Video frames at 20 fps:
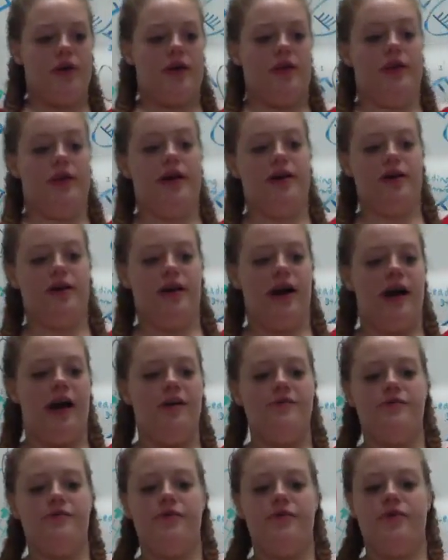letter
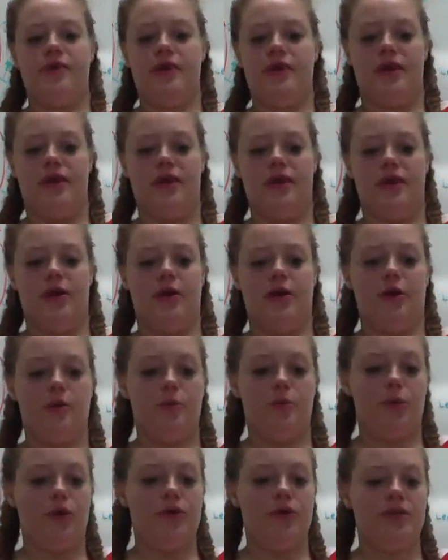F, the
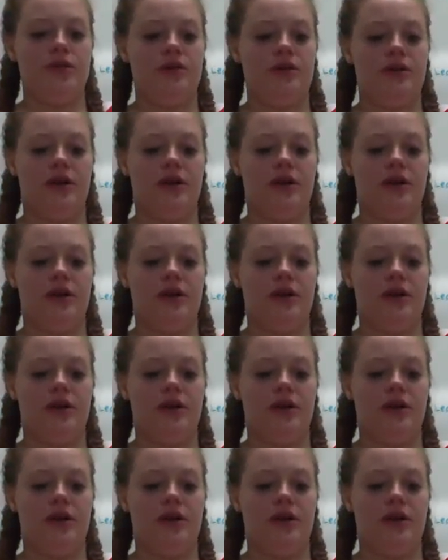protein